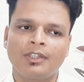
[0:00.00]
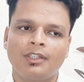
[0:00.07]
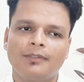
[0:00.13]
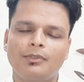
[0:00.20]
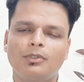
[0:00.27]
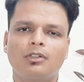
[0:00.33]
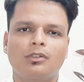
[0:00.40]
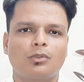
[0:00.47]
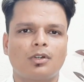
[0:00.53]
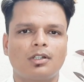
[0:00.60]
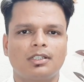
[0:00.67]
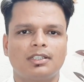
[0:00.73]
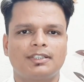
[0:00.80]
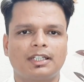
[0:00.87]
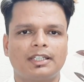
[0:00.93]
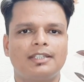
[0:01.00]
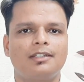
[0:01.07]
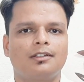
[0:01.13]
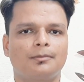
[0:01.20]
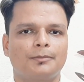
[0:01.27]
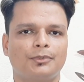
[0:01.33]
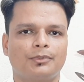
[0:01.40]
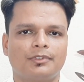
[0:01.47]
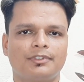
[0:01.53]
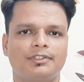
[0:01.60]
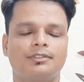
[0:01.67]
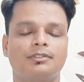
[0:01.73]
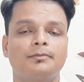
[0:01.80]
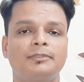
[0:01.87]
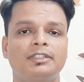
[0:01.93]
If you are not assigned a computer
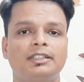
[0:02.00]
system,